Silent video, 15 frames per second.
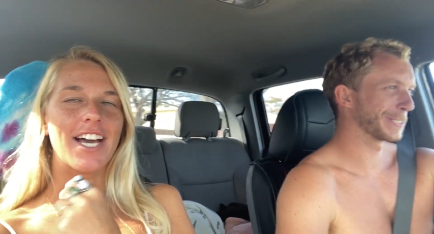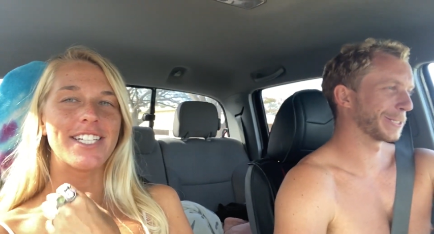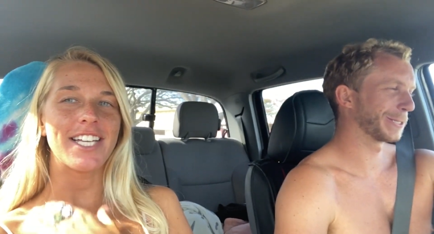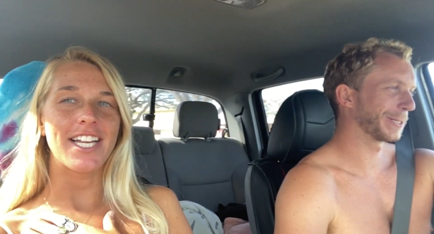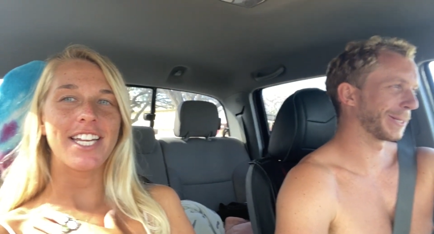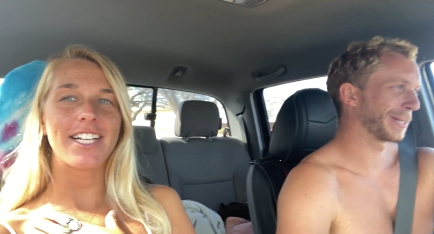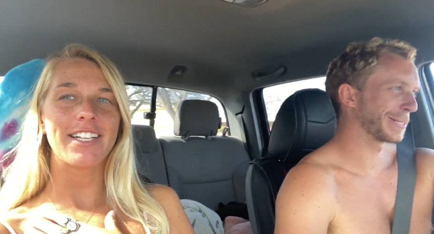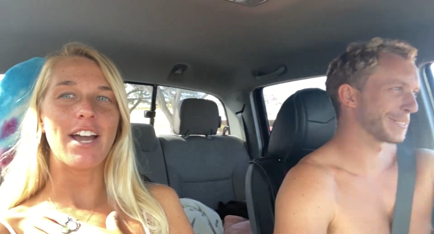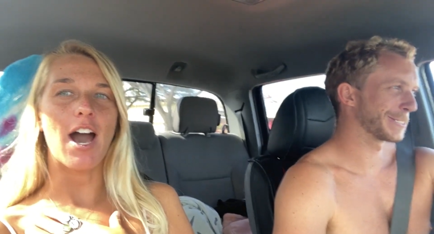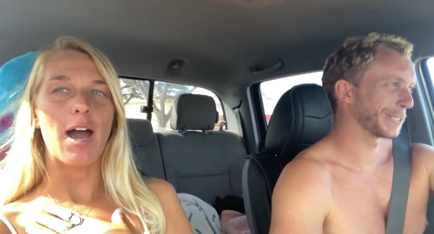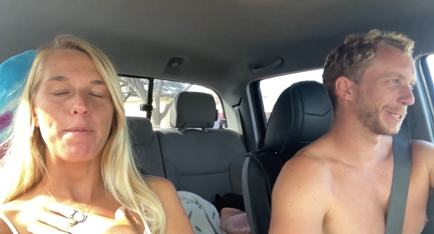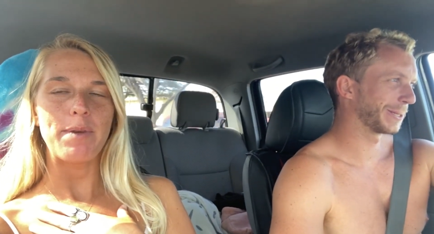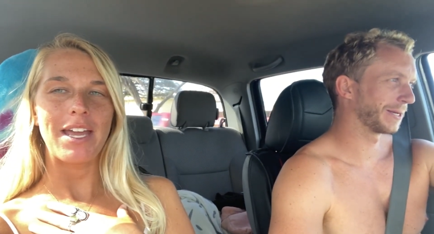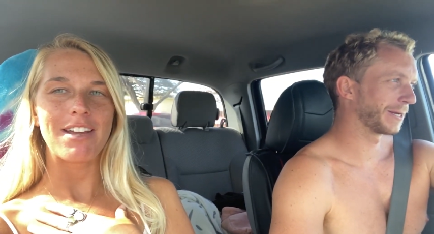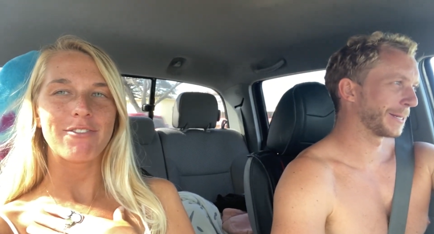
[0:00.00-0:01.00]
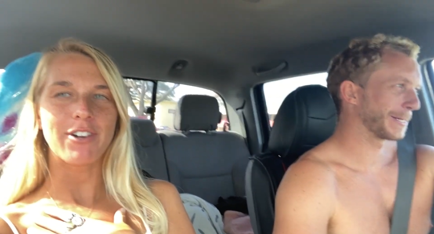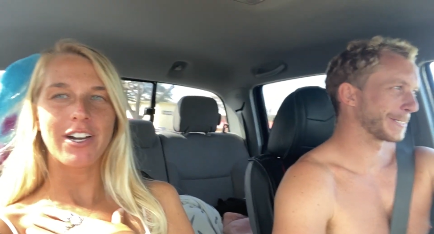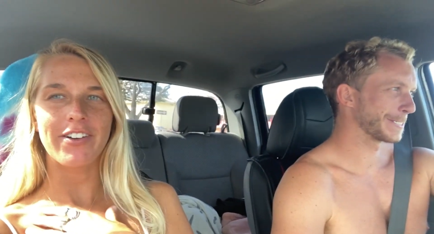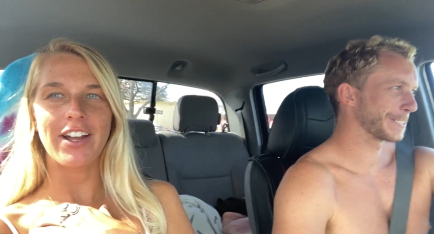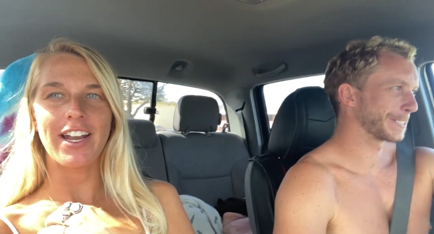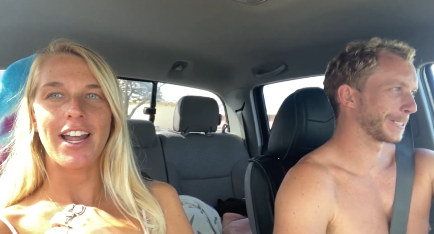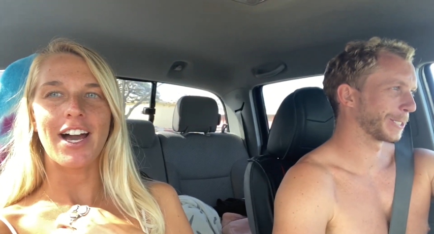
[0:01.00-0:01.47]
Speaker 1: technically I'm paying for it
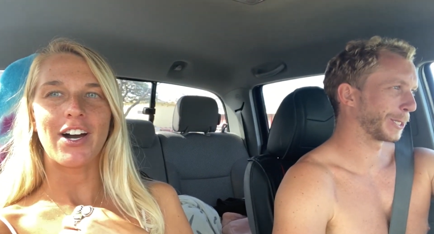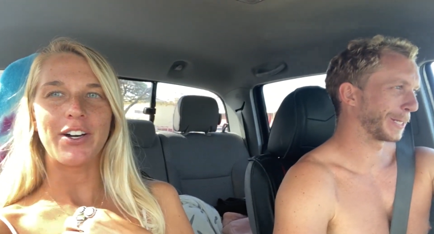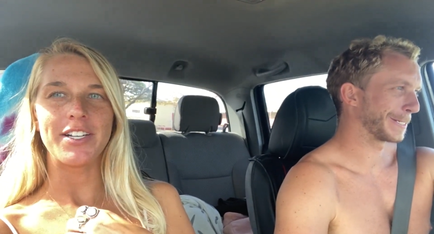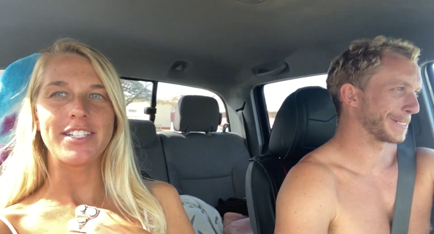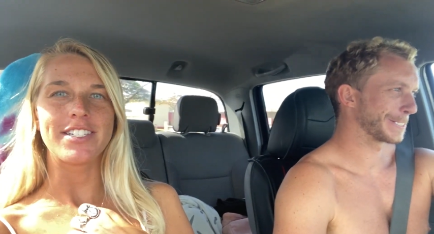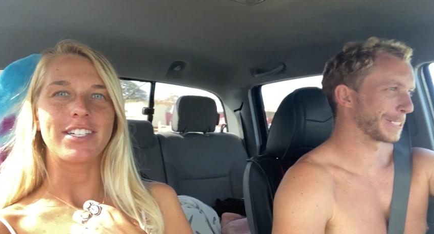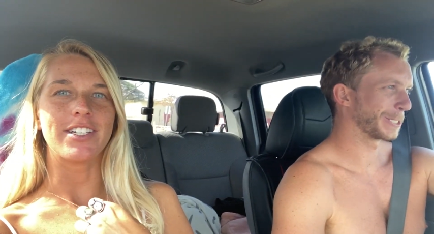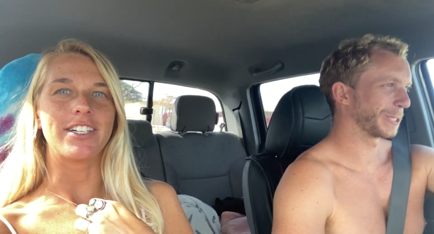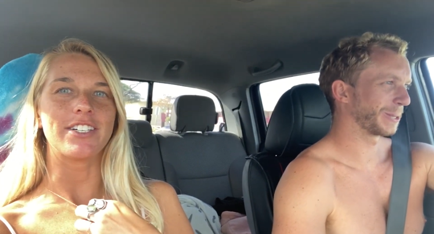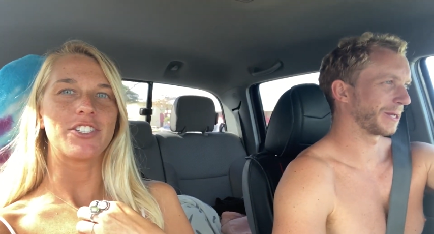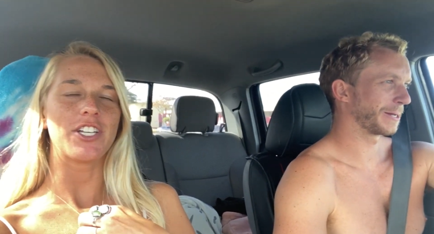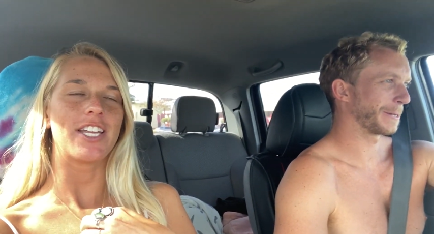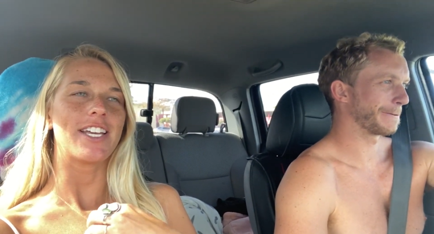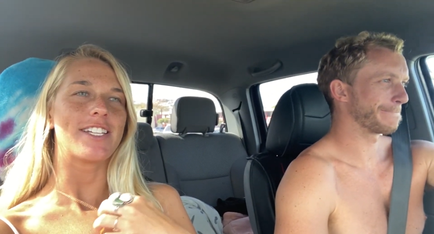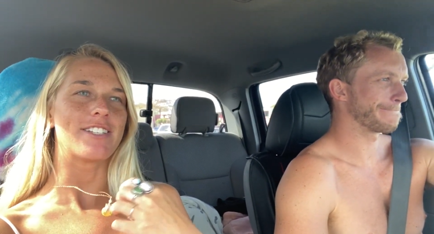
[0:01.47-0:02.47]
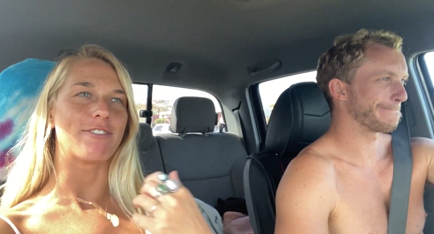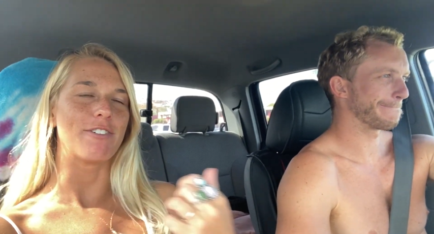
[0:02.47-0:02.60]
right now until Shane gets a